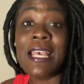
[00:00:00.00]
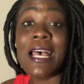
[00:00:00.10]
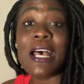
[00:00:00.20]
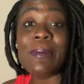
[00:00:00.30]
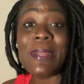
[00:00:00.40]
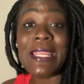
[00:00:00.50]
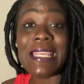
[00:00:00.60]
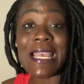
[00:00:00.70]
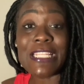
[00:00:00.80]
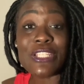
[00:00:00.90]
and
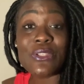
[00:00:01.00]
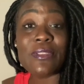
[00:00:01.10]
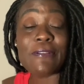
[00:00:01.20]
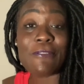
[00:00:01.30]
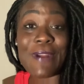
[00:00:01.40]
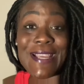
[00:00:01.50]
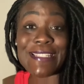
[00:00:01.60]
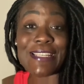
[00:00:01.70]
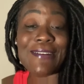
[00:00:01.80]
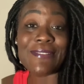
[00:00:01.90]
get to the front
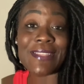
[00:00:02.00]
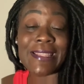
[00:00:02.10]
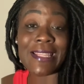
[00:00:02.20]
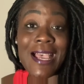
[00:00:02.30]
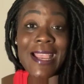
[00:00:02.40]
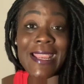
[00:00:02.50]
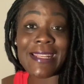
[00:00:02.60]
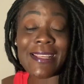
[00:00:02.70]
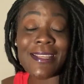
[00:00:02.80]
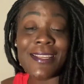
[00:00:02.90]
of the line.